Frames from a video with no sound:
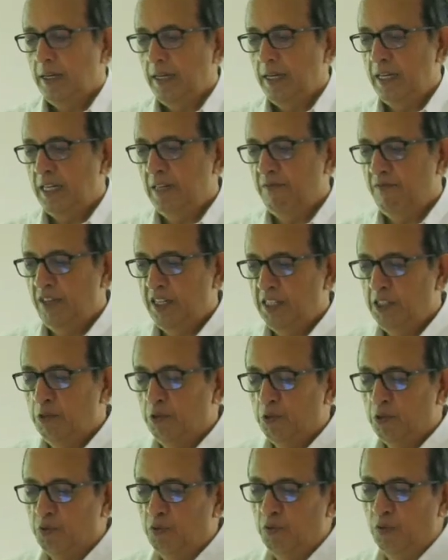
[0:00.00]
And when you
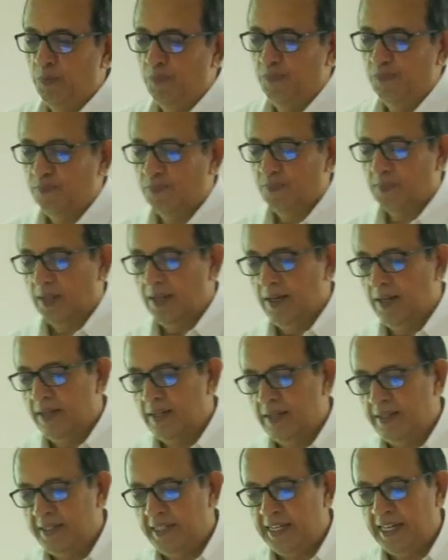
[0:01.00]
do
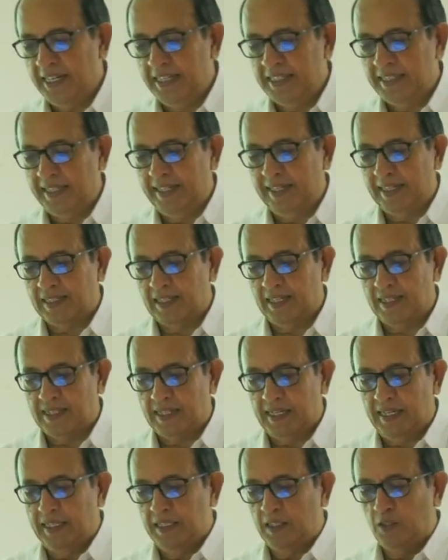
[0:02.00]
diet and
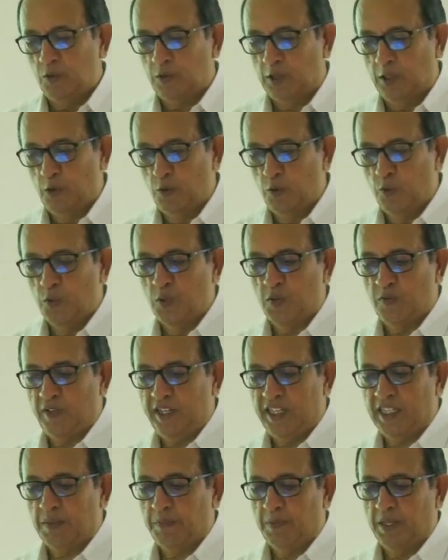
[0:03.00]
exercise, you can lose
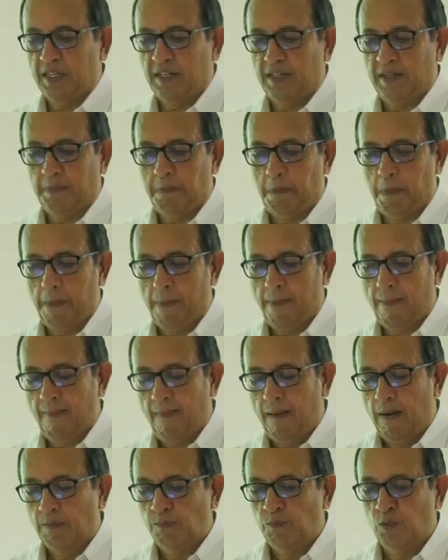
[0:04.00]
weight, but
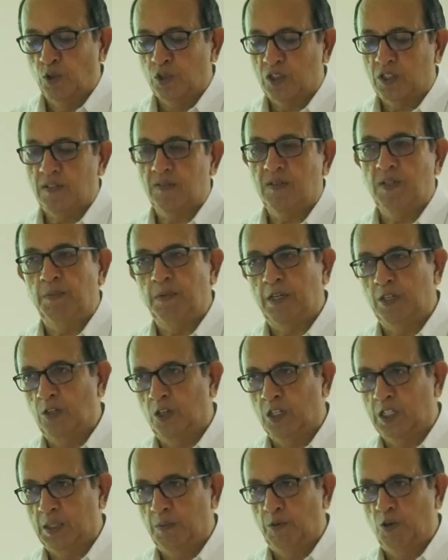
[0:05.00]
most of them are
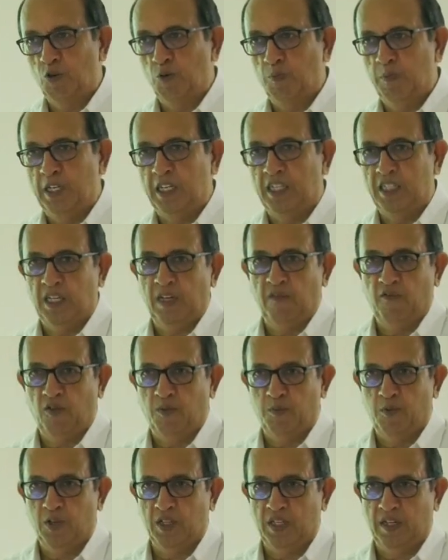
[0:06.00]
not able to maintain
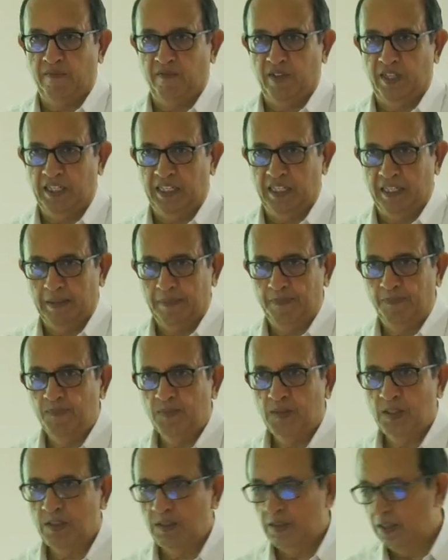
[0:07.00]
for more than 1 year.
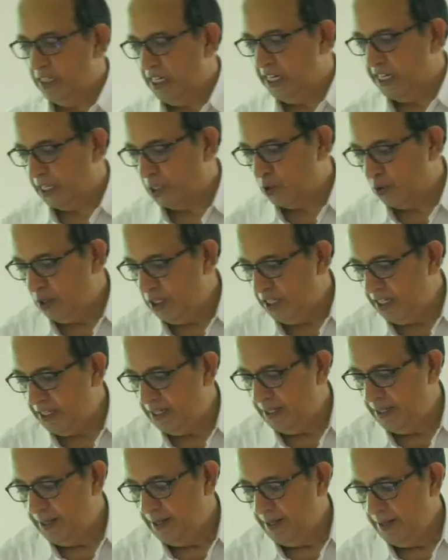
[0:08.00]
So they are
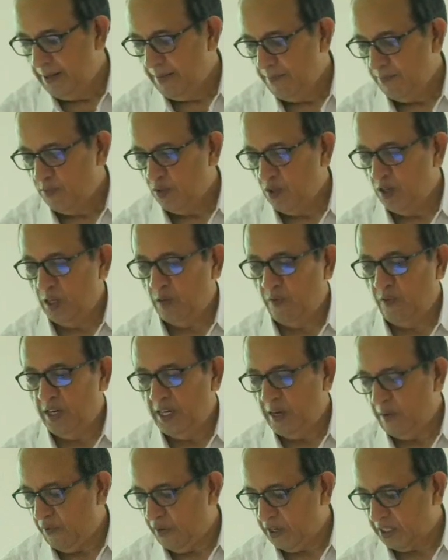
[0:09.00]
actually not
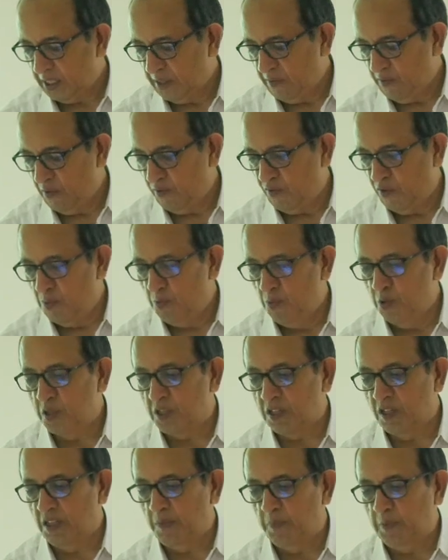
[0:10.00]
very effective for
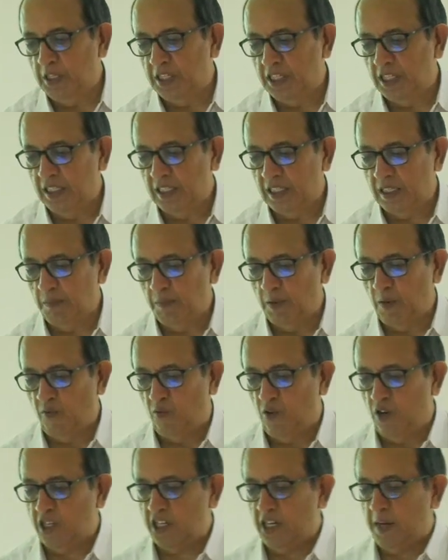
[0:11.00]
most of the patients. But
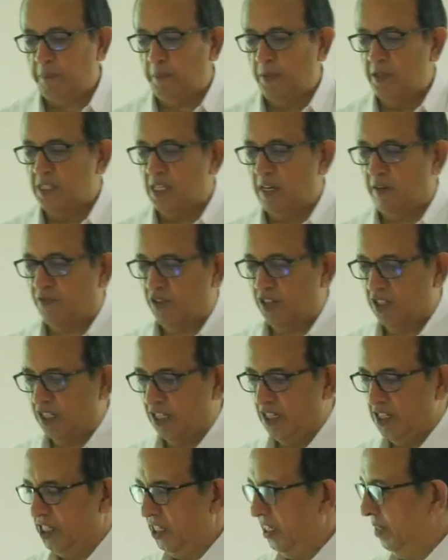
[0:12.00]
what happens after
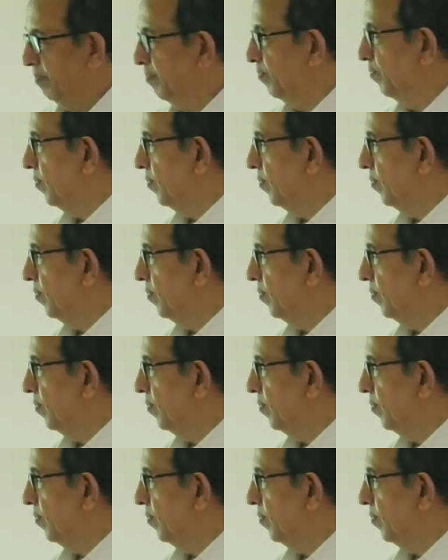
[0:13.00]
surgery?